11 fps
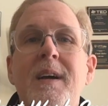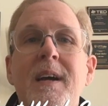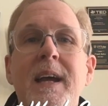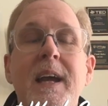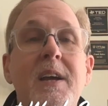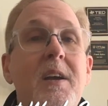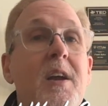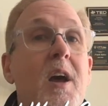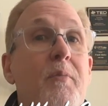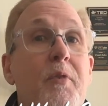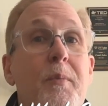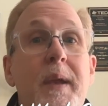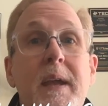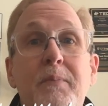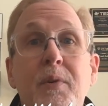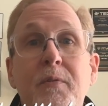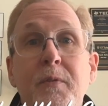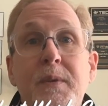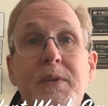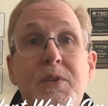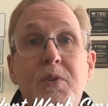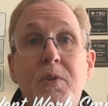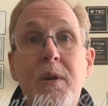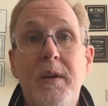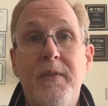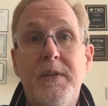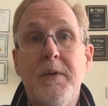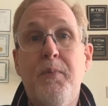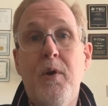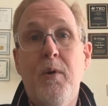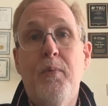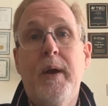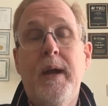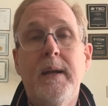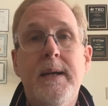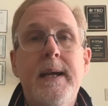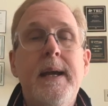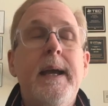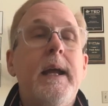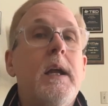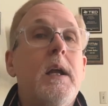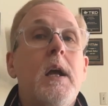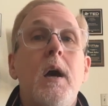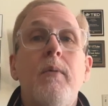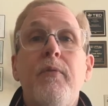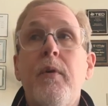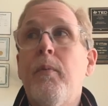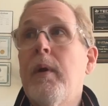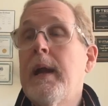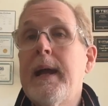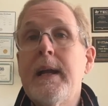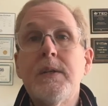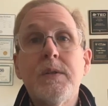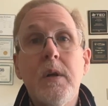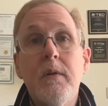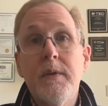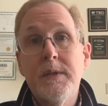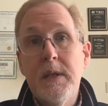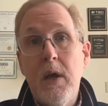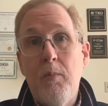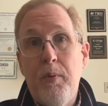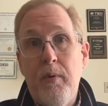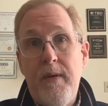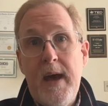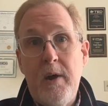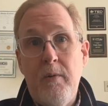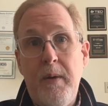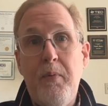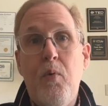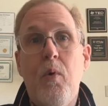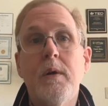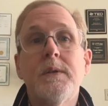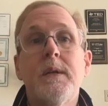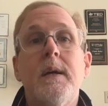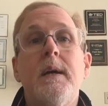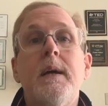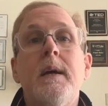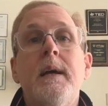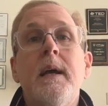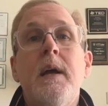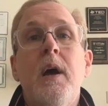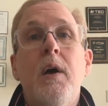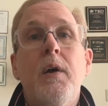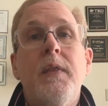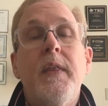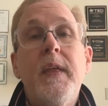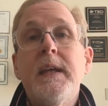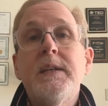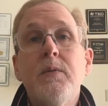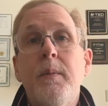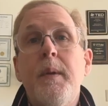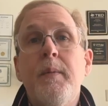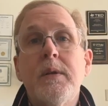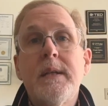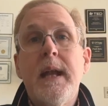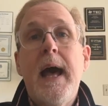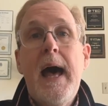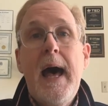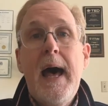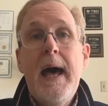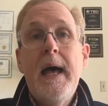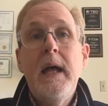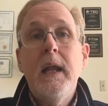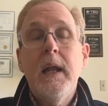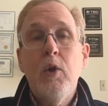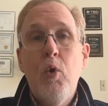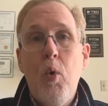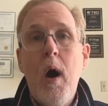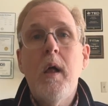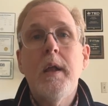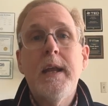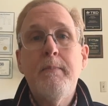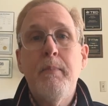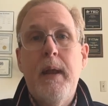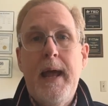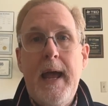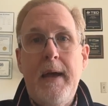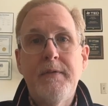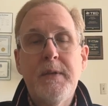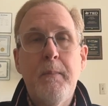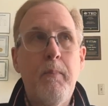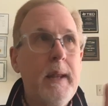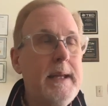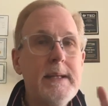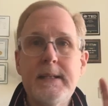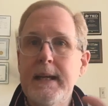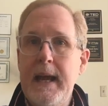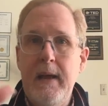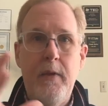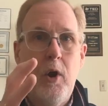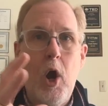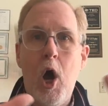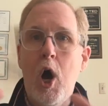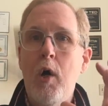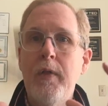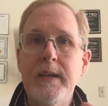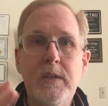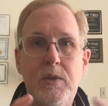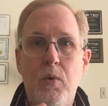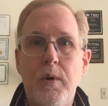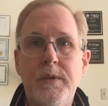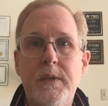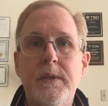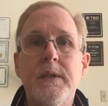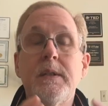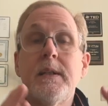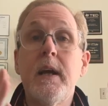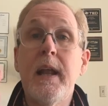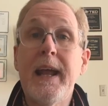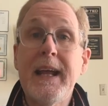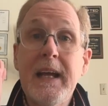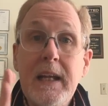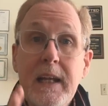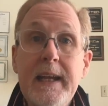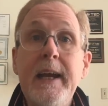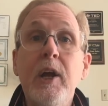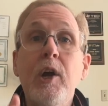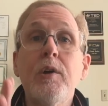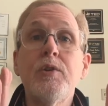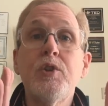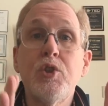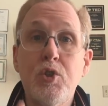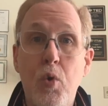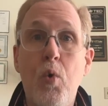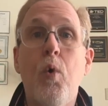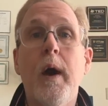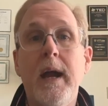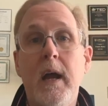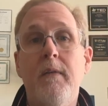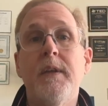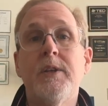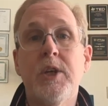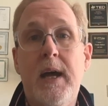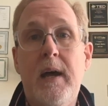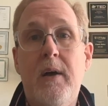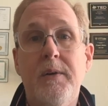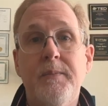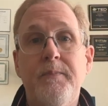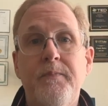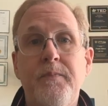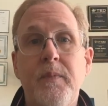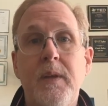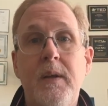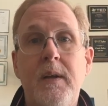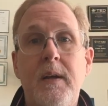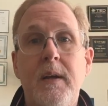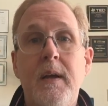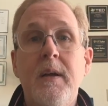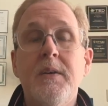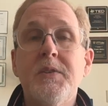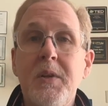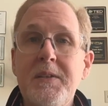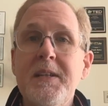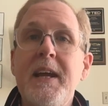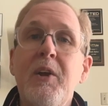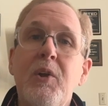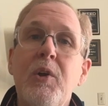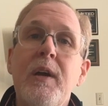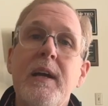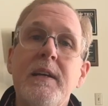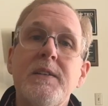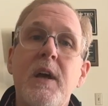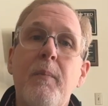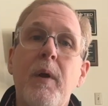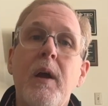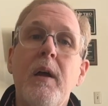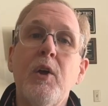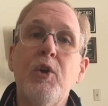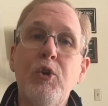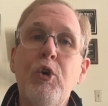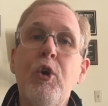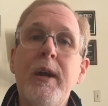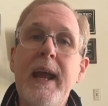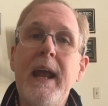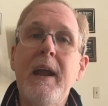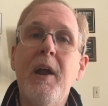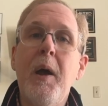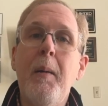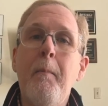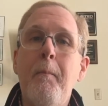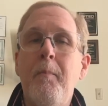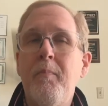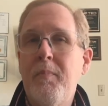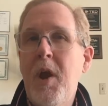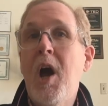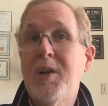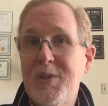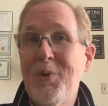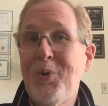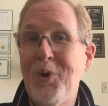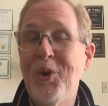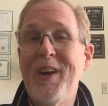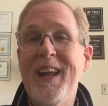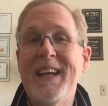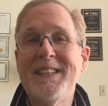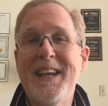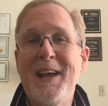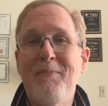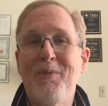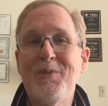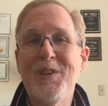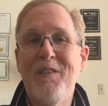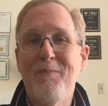It could come from input from the student if it's appropriate. It could come from related service provider reports. The thing to remember is that high-quality PLAAFPs blend together all these sources to tell a clear story of the child. So let's take a look at some good and not so good examples of